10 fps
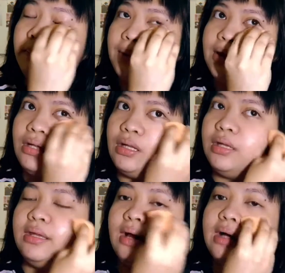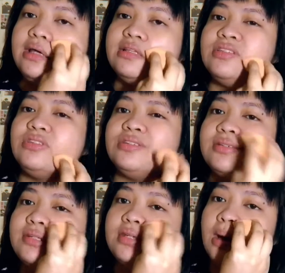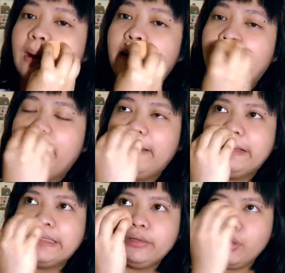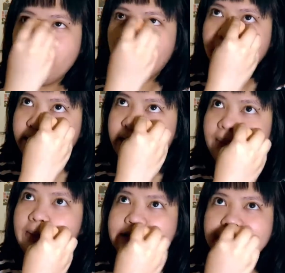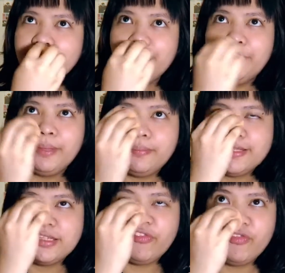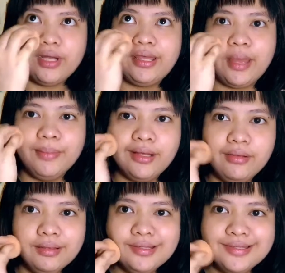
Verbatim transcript: but yeah it's just it's like we're bonding basically but maybe different chemicals